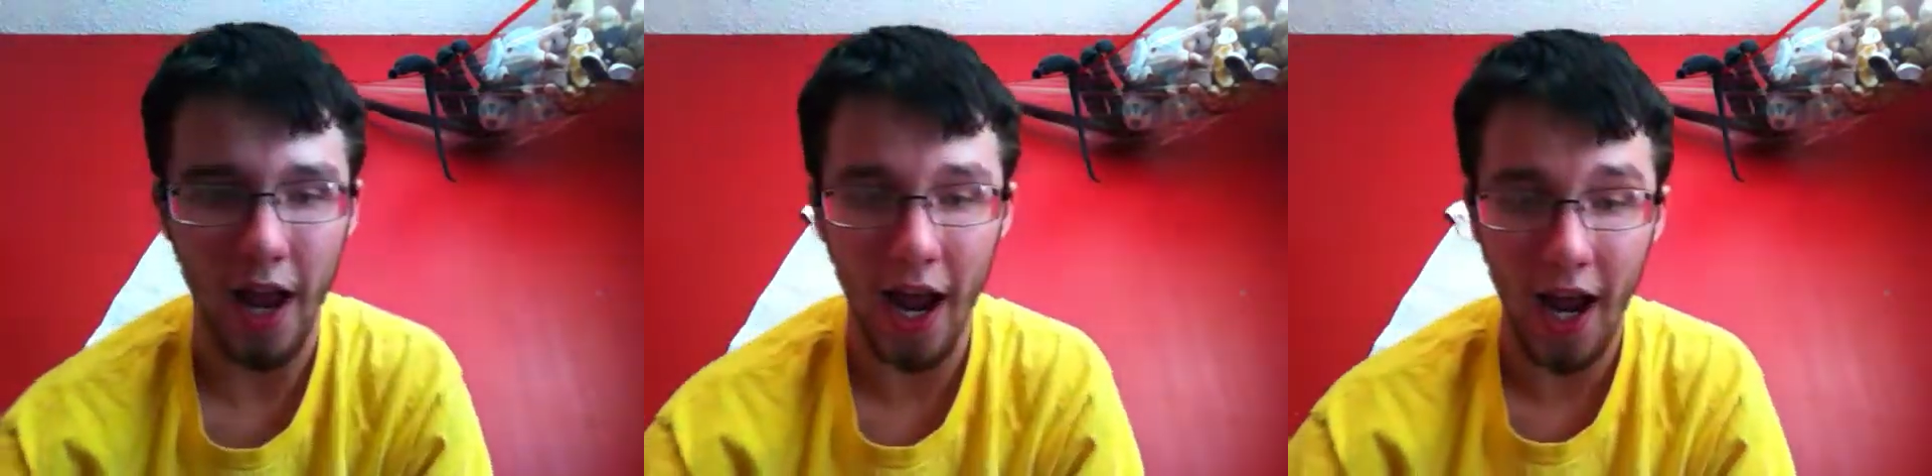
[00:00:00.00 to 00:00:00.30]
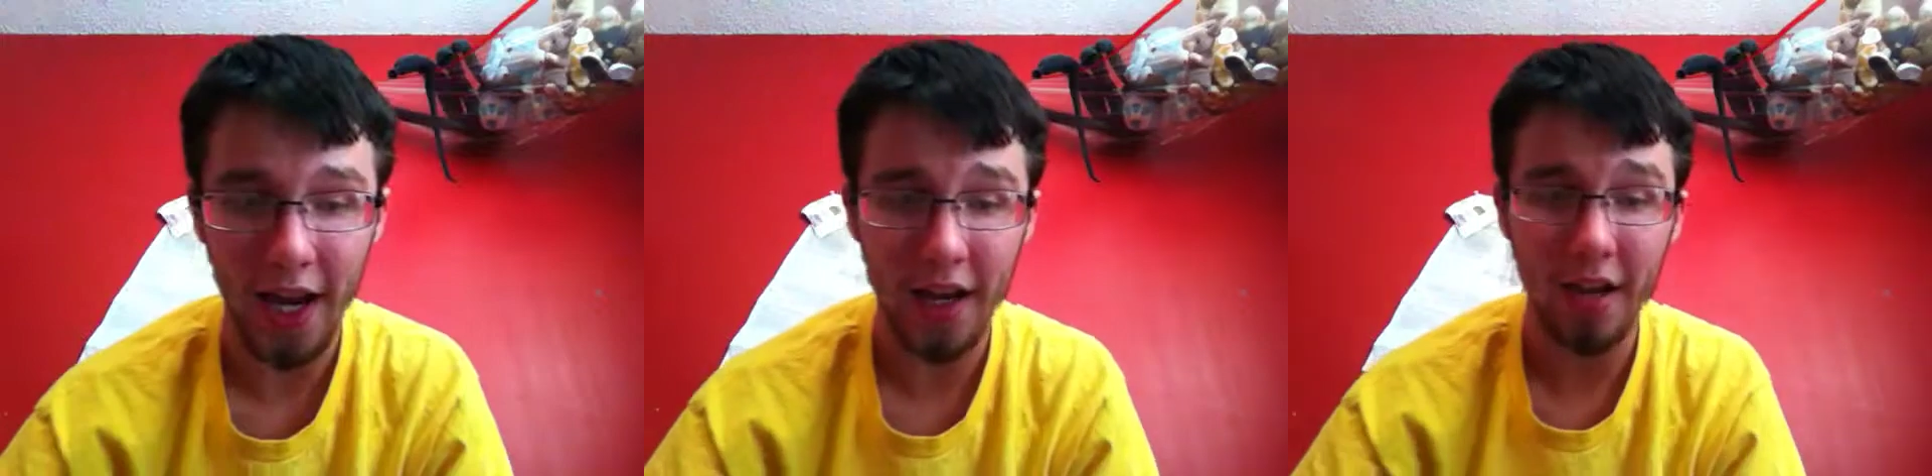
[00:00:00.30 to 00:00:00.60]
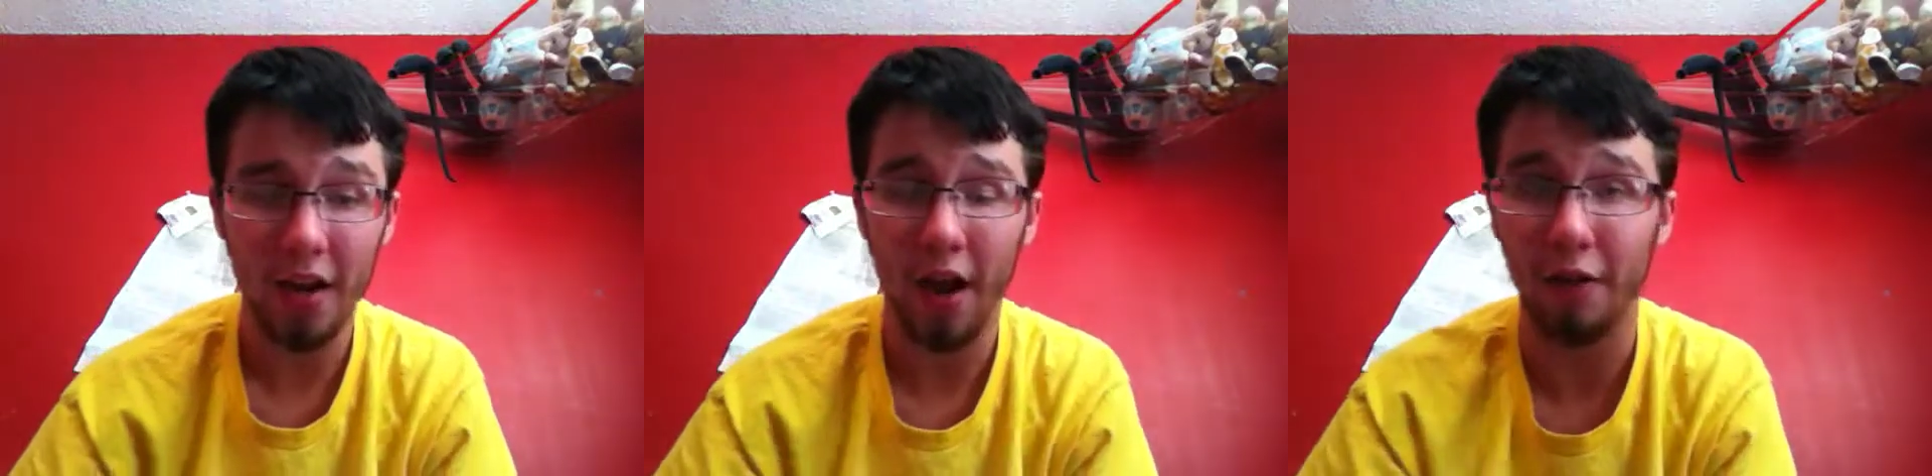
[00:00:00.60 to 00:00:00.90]
I
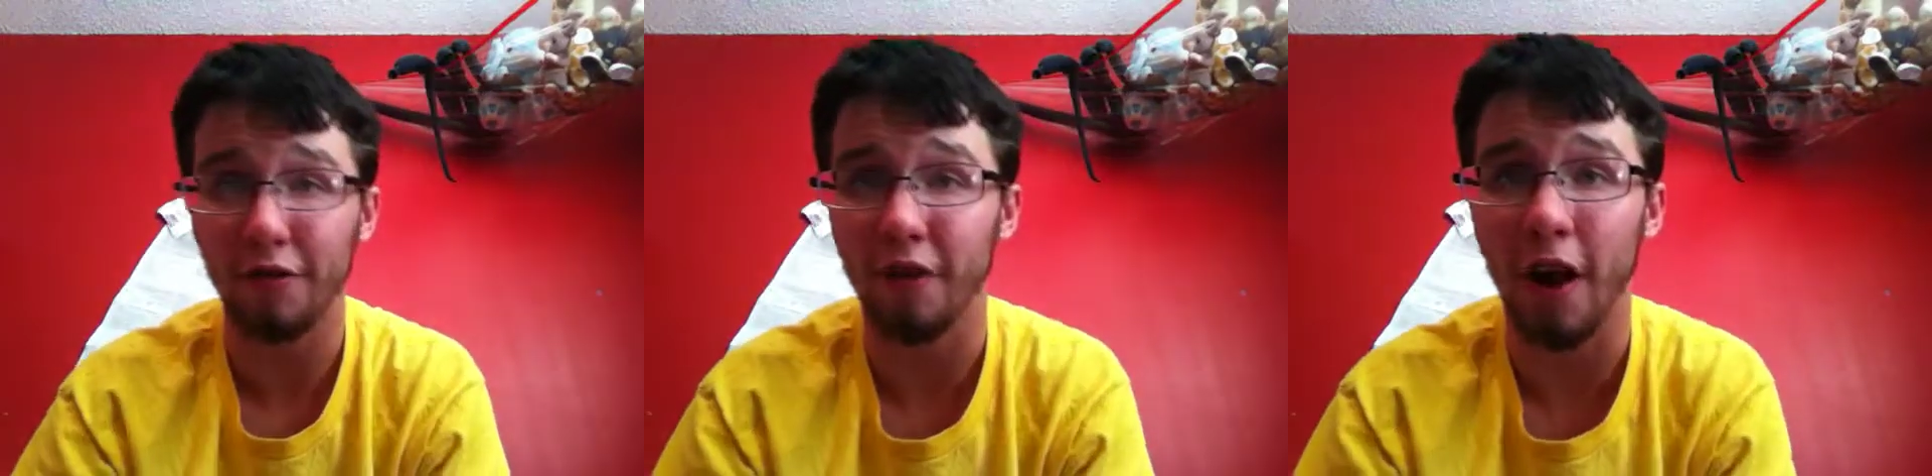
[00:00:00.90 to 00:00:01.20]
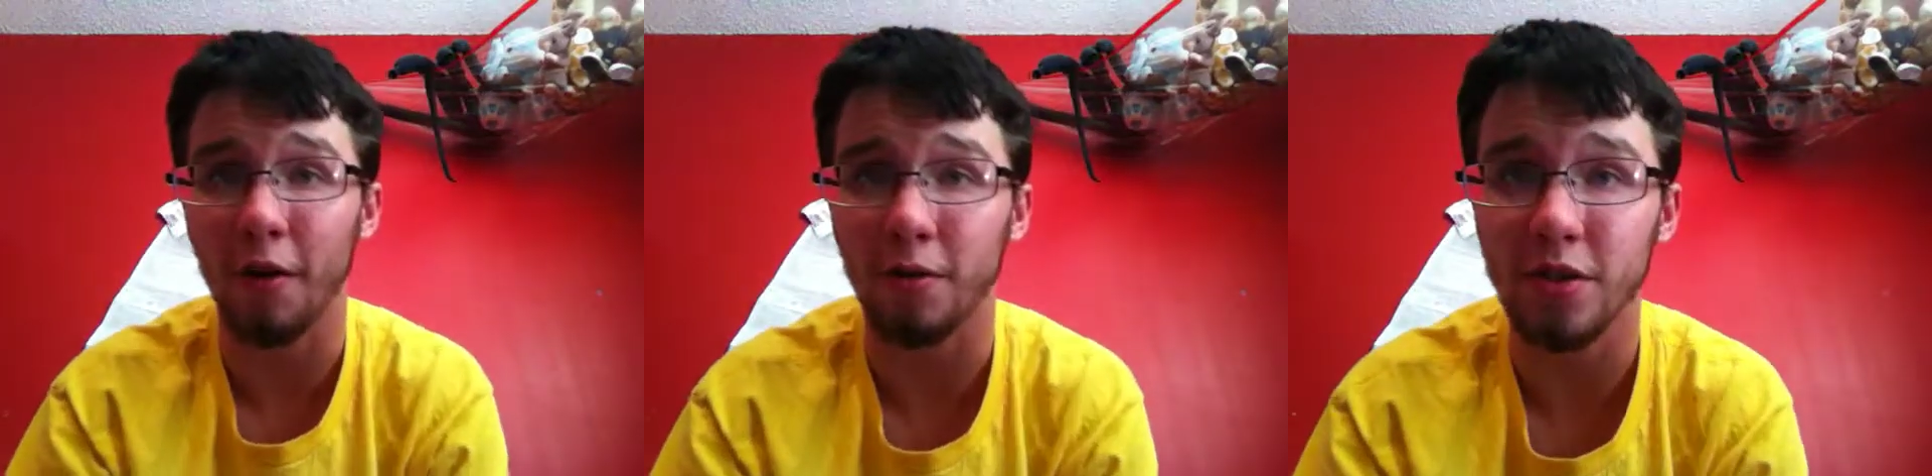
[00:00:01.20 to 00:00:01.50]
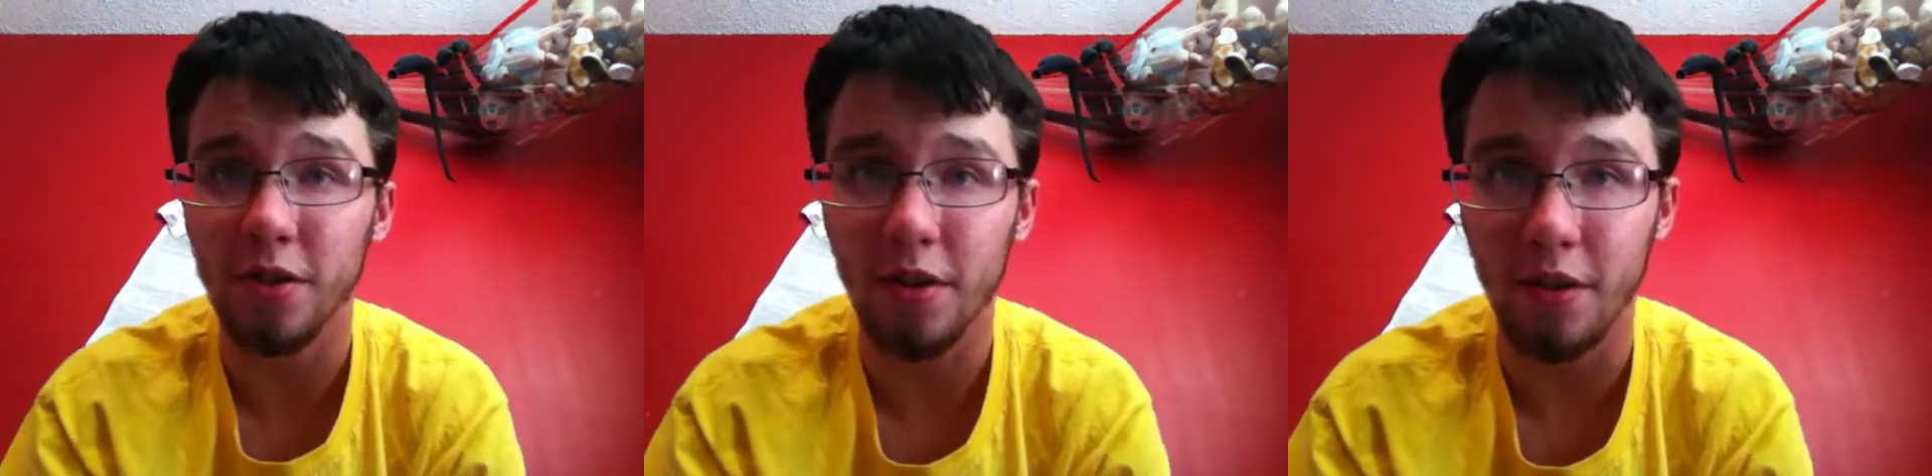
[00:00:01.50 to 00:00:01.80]
have found